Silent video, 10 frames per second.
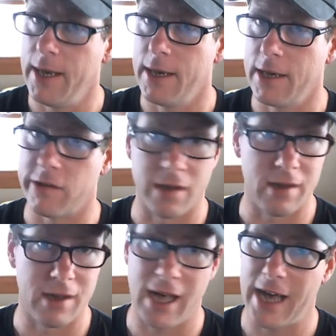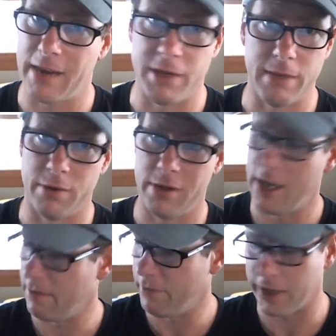Because a lot of people
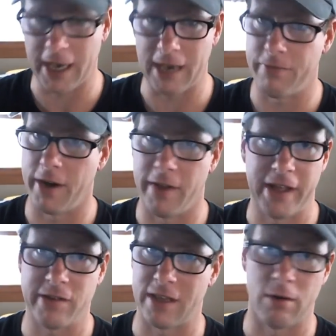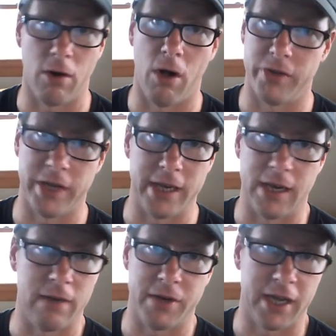love the Kayfun, and that's like their all-day,
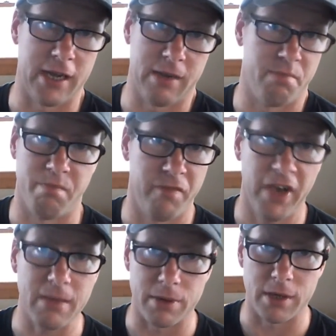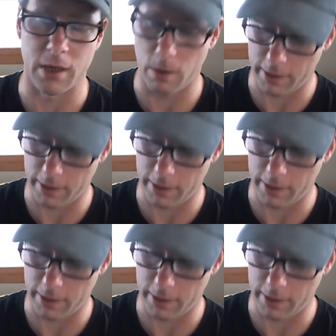everyday vape, you know.